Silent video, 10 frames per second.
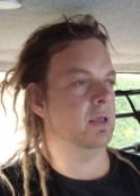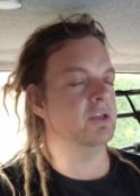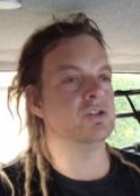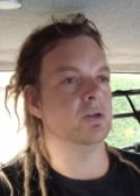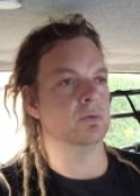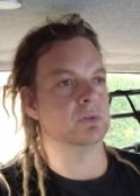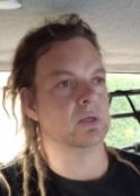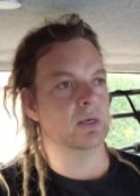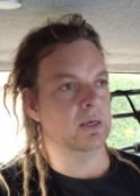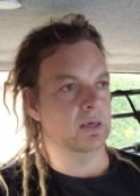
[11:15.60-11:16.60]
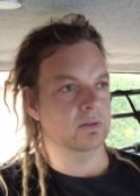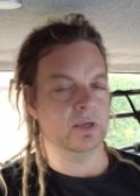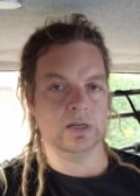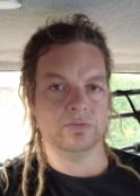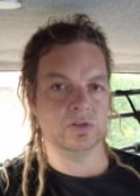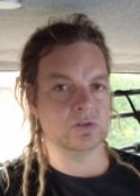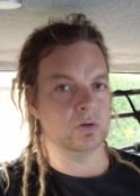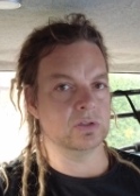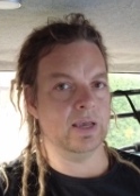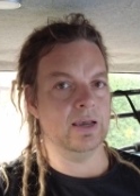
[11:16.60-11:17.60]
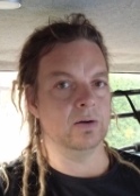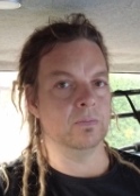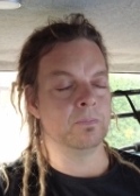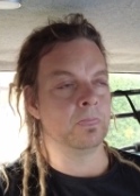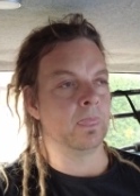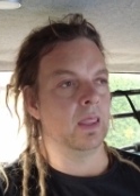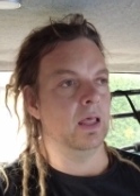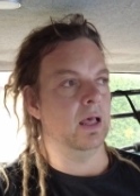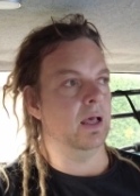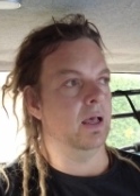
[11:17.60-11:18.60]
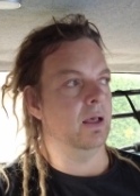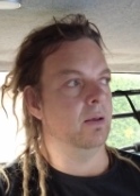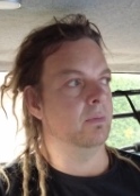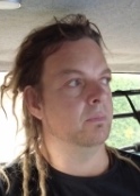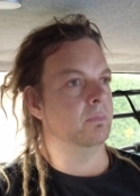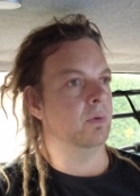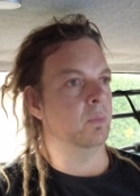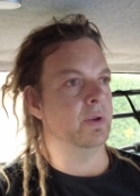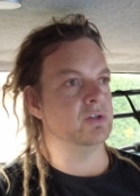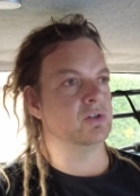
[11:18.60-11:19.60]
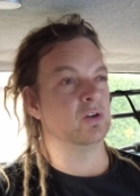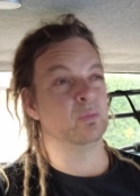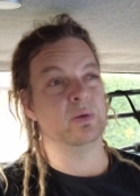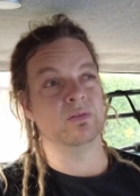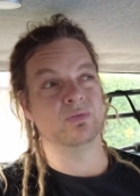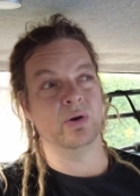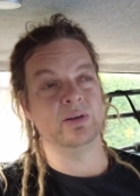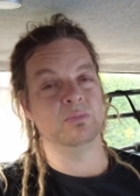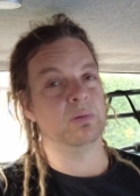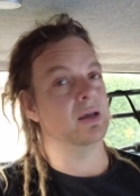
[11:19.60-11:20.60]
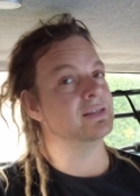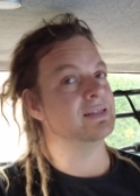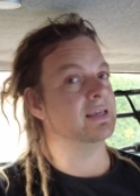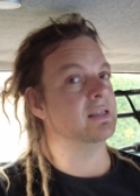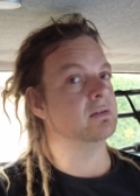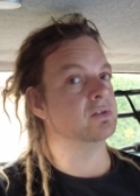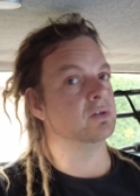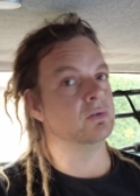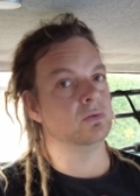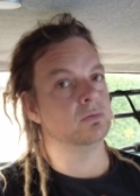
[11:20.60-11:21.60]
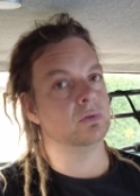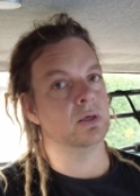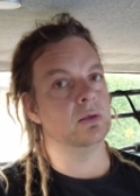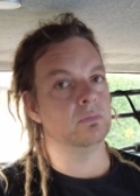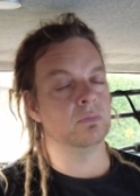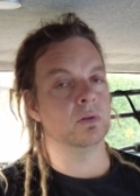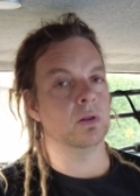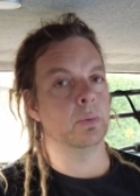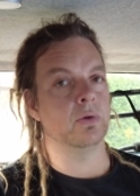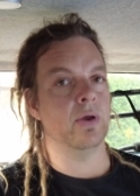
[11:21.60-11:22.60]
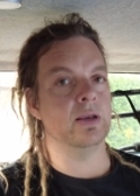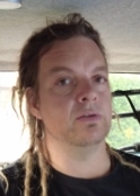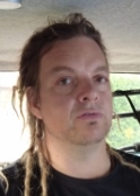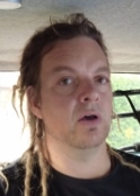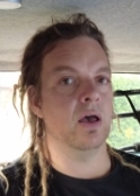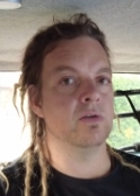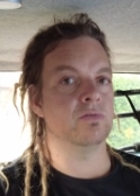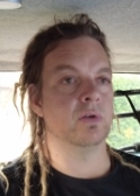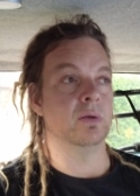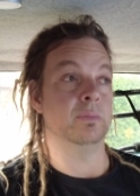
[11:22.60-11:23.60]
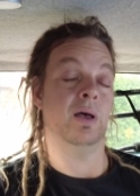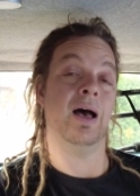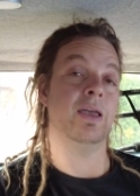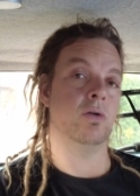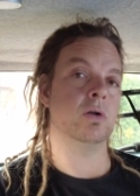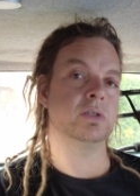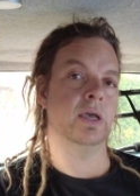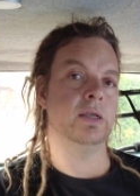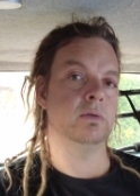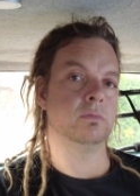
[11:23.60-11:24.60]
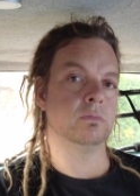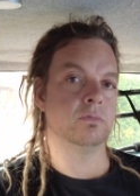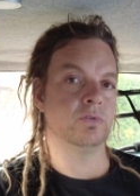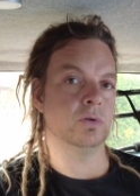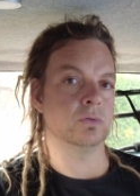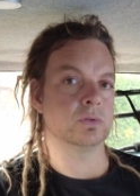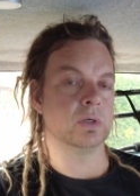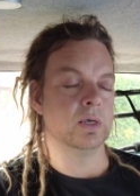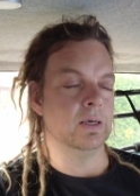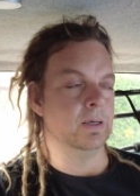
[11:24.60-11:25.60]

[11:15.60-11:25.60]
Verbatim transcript: issues they're going to have to sort out, um, which could be avoided by sticking to the, the lower grade E5 but higher octane fuels.